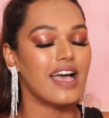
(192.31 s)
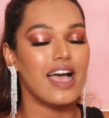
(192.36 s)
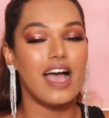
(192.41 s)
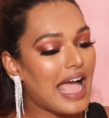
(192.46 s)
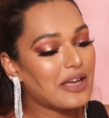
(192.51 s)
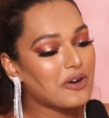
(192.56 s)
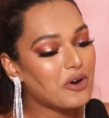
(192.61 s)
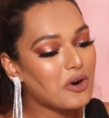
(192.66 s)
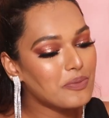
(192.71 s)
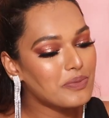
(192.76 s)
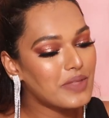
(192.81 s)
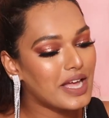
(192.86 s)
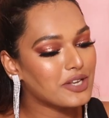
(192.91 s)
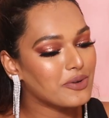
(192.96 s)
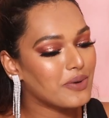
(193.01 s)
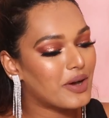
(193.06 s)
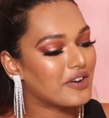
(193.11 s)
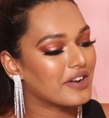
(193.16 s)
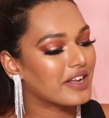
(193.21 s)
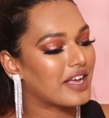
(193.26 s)
I hope that
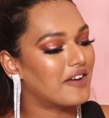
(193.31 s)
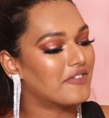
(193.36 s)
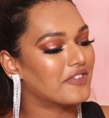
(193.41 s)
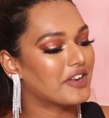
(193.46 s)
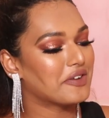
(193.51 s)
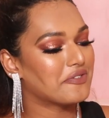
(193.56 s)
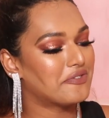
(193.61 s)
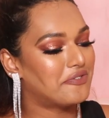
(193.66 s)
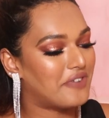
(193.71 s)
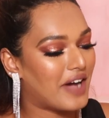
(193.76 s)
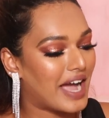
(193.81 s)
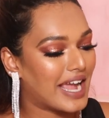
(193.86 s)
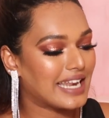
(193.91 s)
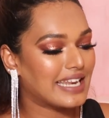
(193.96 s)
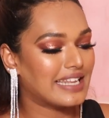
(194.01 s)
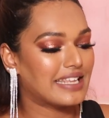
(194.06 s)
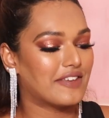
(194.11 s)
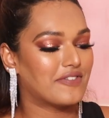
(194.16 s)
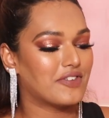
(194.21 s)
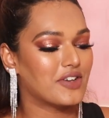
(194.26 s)
you are recovering
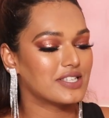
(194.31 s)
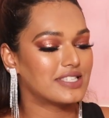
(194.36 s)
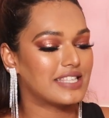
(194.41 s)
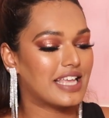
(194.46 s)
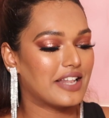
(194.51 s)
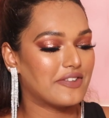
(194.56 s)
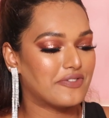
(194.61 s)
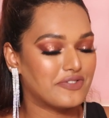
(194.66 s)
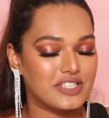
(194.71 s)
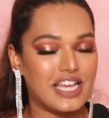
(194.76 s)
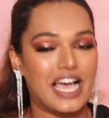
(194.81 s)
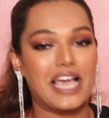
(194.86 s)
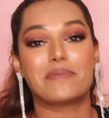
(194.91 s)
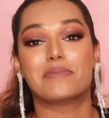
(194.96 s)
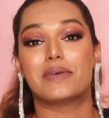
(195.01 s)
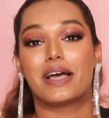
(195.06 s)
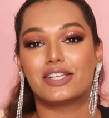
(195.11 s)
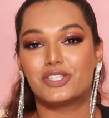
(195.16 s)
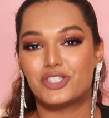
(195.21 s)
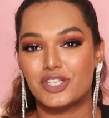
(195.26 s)
fine. Give yourself time.
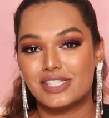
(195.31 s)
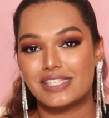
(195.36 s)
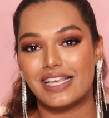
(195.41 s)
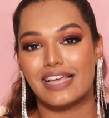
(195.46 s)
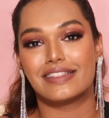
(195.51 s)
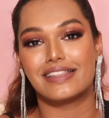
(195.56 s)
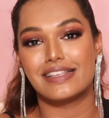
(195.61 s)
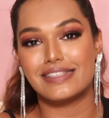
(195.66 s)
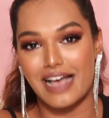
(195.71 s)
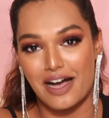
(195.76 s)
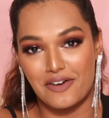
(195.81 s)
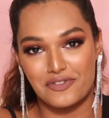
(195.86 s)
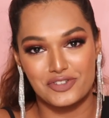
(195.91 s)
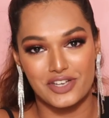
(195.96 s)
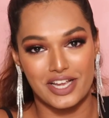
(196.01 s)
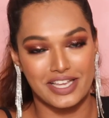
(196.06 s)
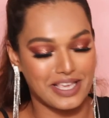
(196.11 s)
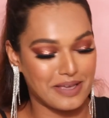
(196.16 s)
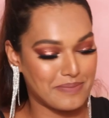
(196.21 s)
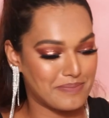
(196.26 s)
Yeah, she sent this after
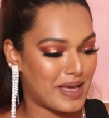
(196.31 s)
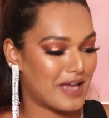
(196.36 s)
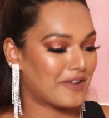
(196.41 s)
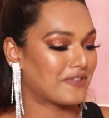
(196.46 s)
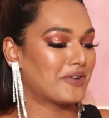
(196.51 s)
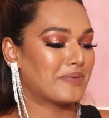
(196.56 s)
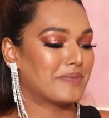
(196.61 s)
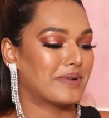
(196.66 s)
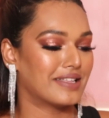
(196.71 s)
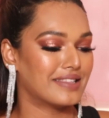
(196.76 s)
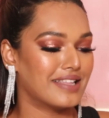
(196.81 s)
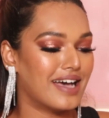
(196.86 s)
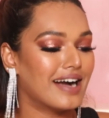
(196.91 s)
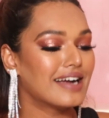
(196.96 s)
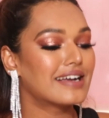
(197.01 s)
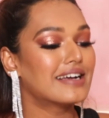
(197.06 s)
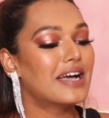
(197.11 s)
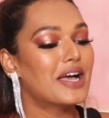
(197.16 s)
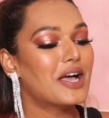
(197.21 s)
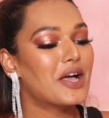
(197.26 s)
I came back from
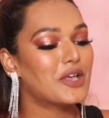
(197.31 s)
Ladakh.